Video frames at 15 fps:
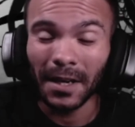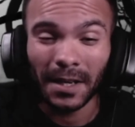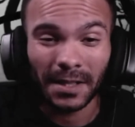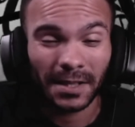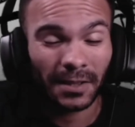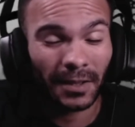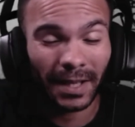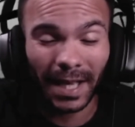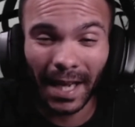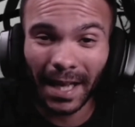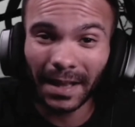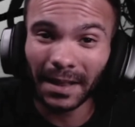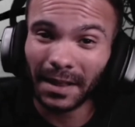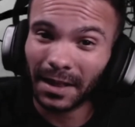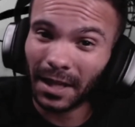So
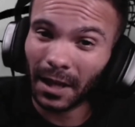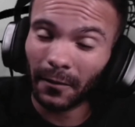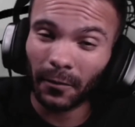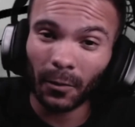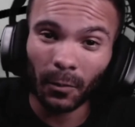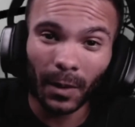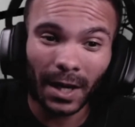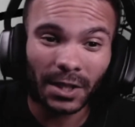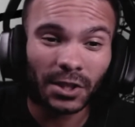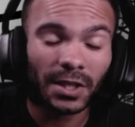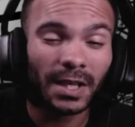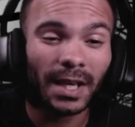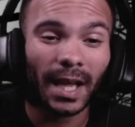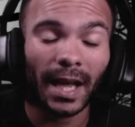again, thank you for watching,